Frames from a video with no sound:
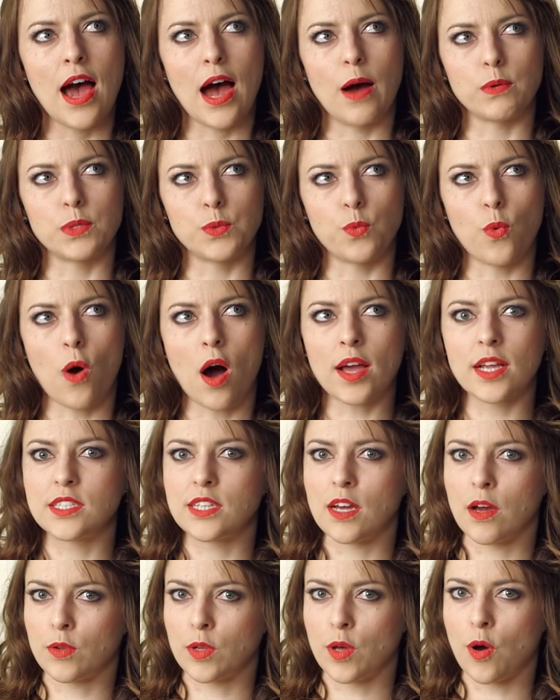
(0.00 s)
I was walking
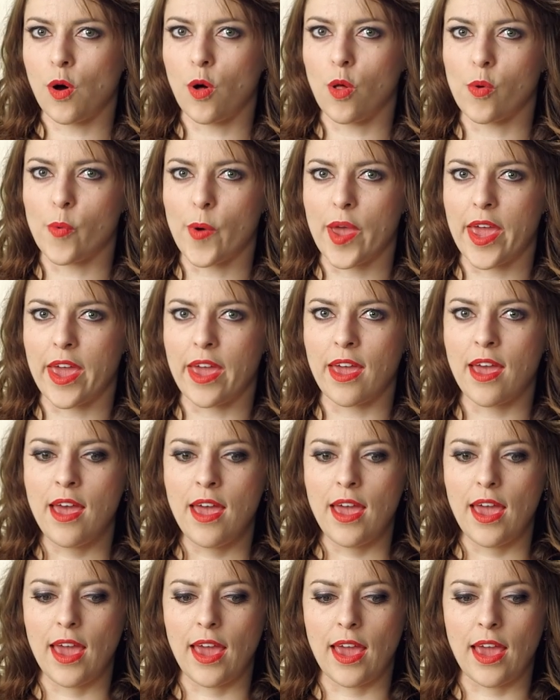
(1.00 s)
down the hallway,
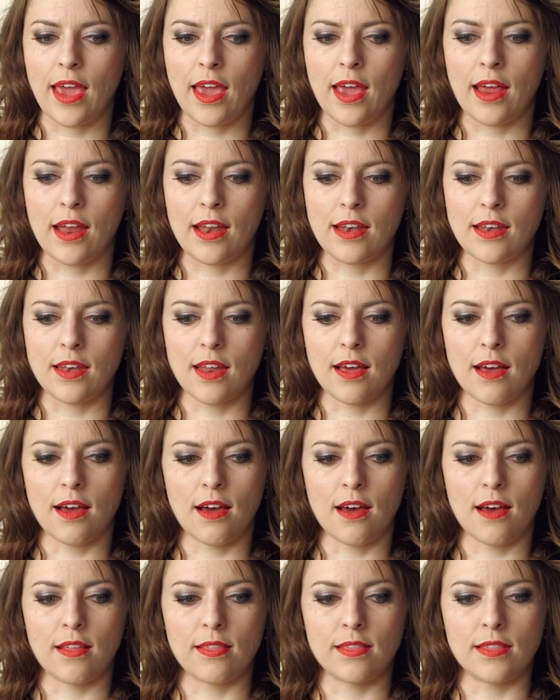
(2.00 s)
and
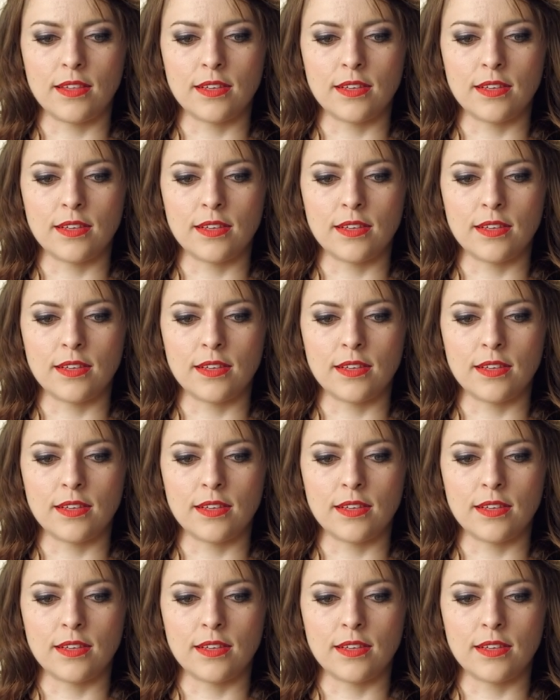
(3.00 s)
uh,